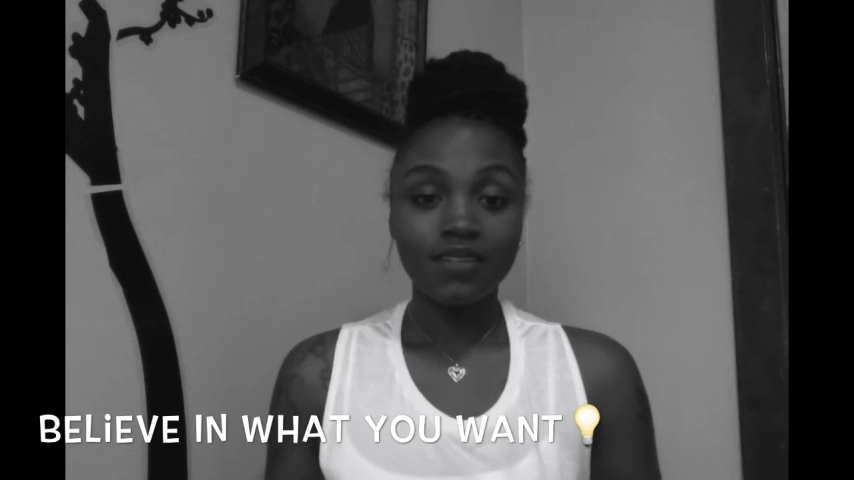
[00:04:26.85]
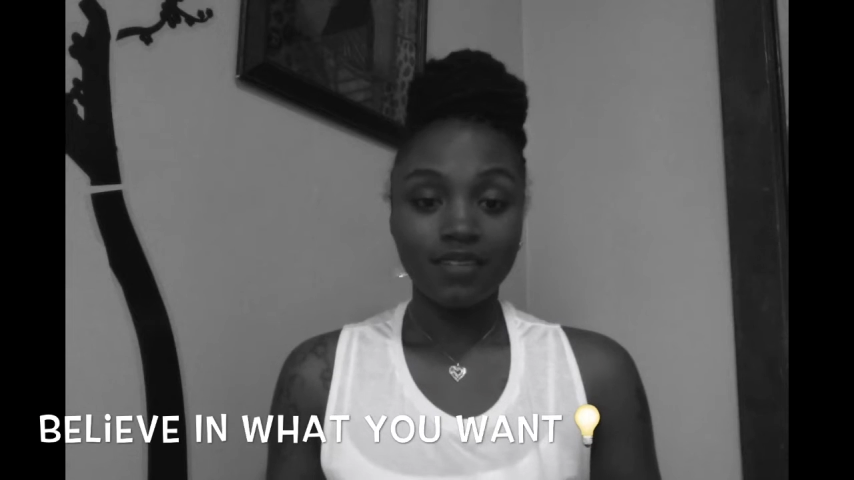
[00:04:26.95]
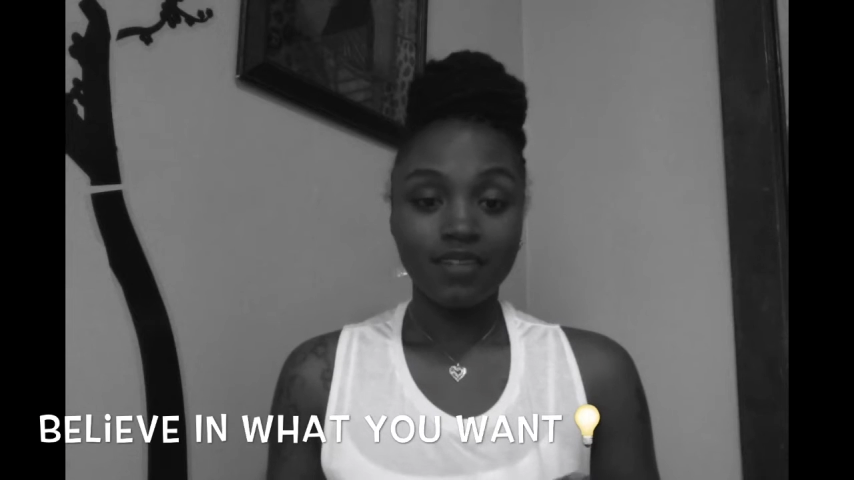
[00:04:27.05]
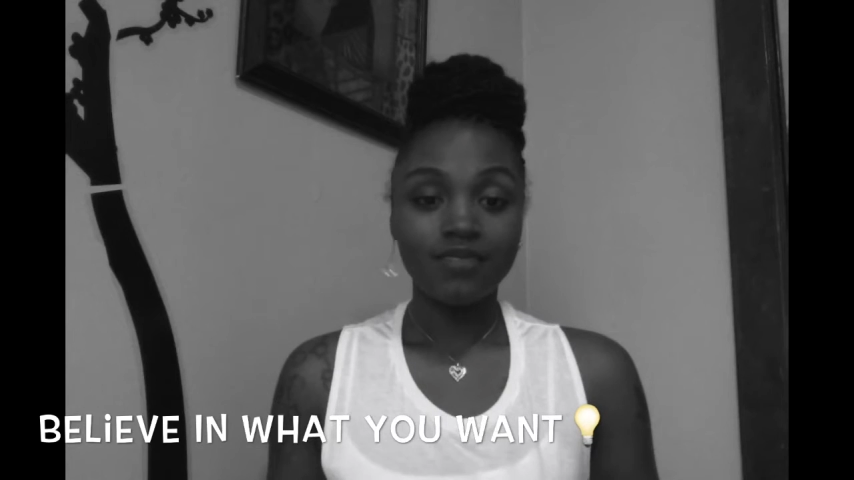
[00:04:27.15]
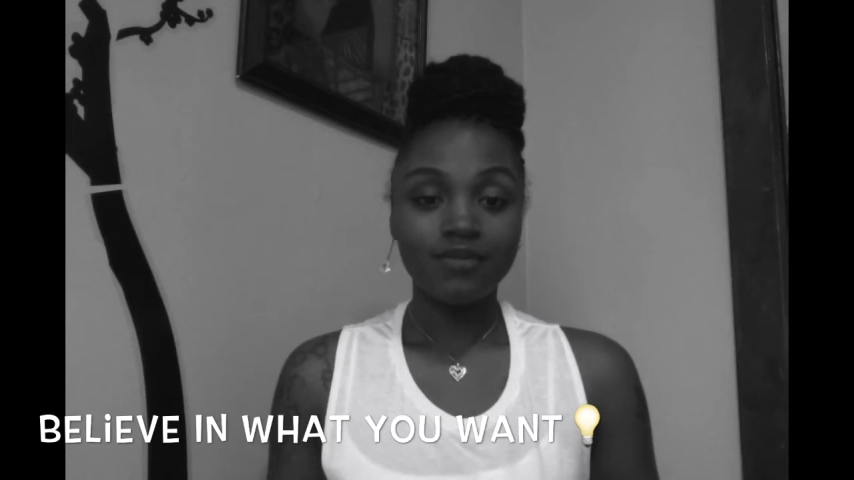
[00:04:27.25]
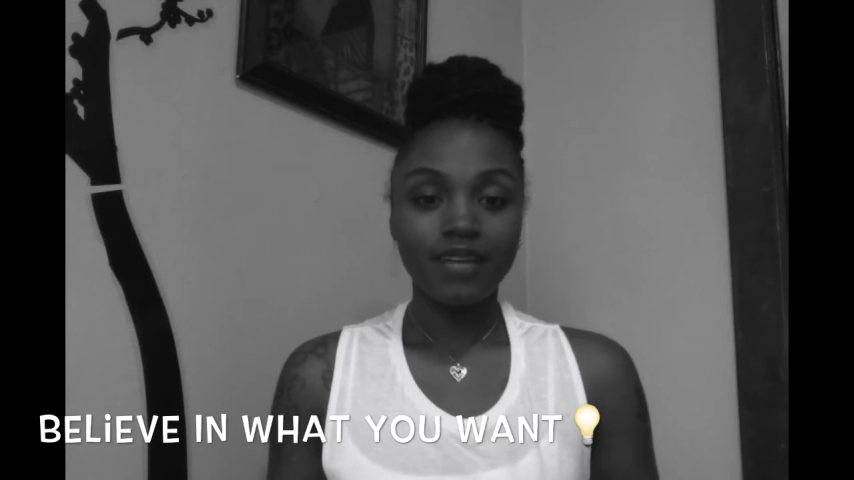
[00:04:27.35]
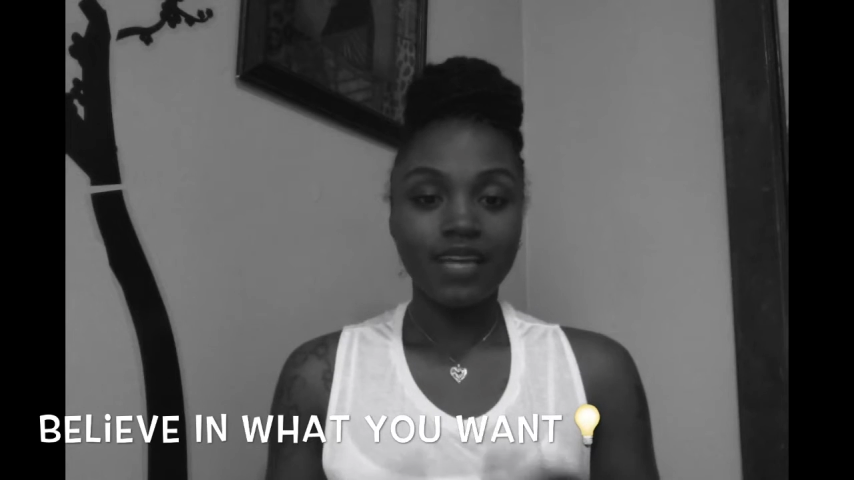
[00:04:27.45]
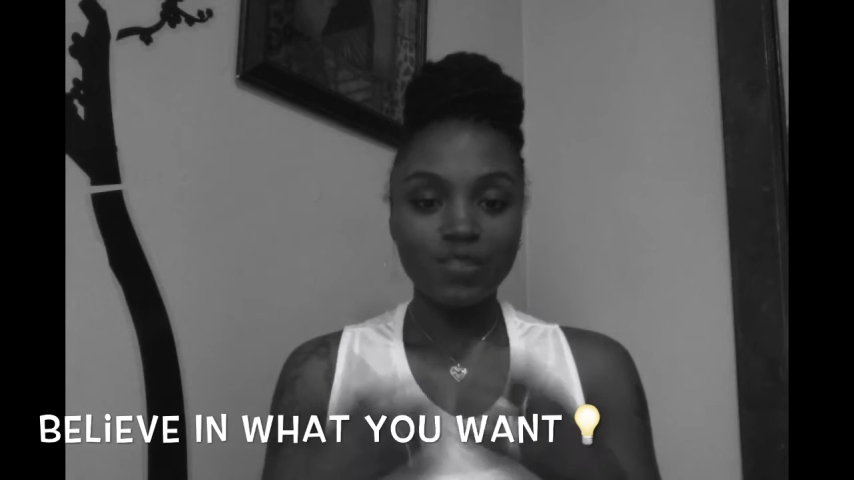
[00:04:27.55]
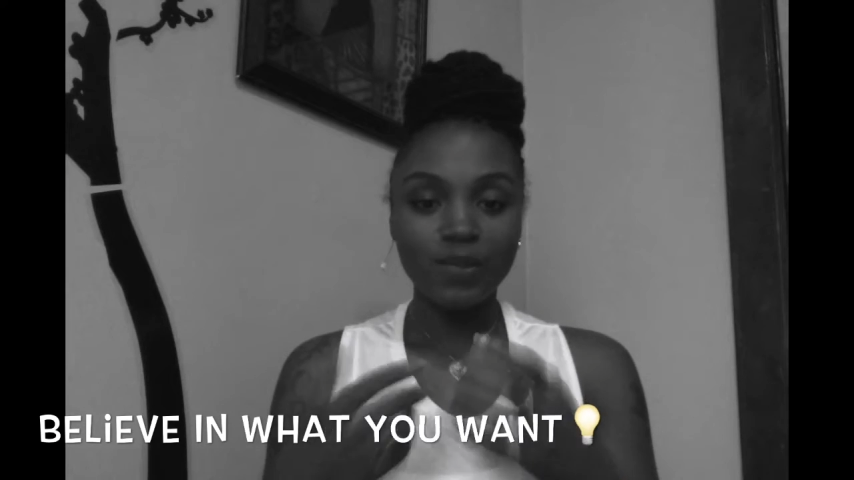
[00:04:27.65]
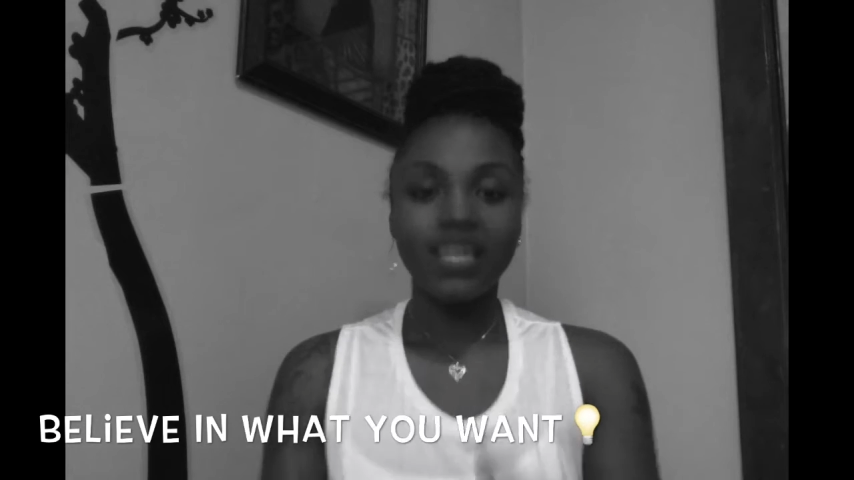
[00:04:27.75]
You know, you got
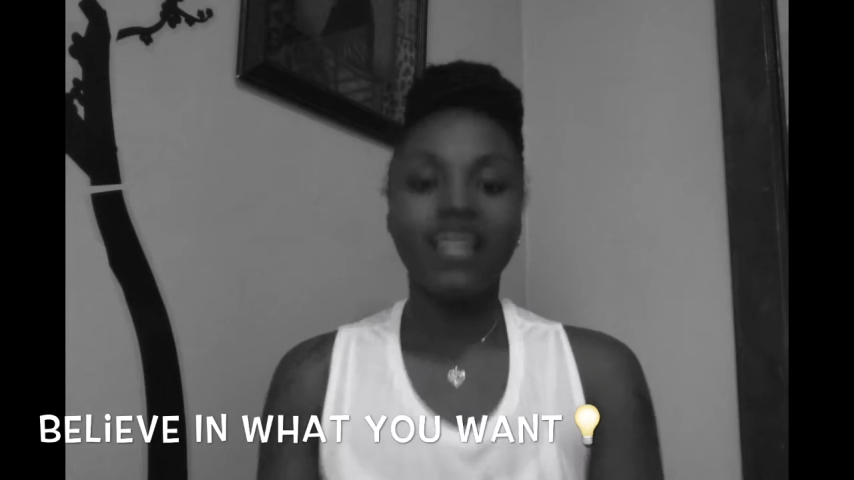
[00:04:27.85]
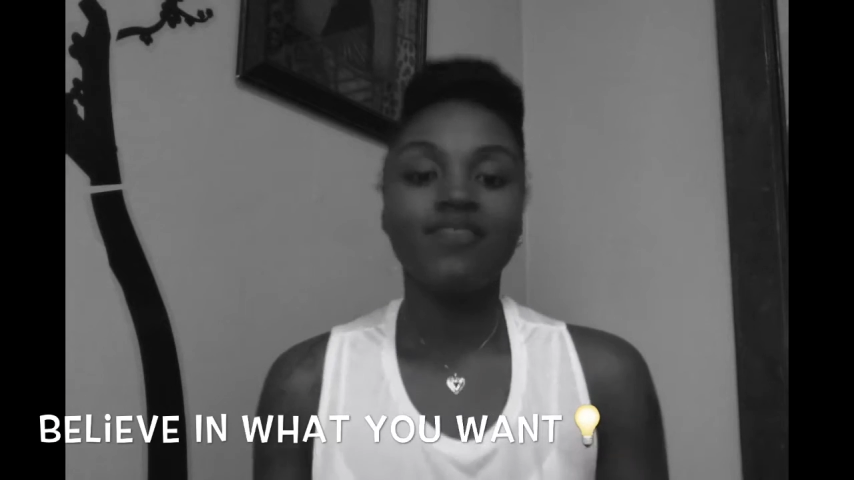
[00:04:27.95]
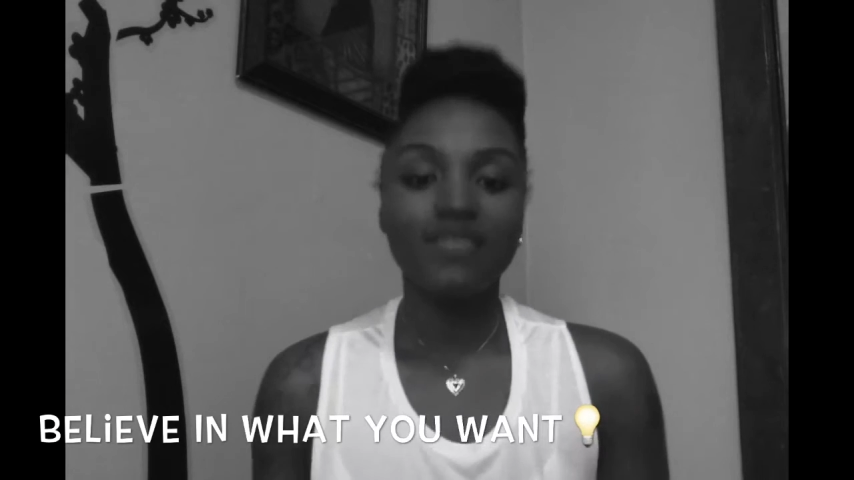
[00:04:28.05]
to speak life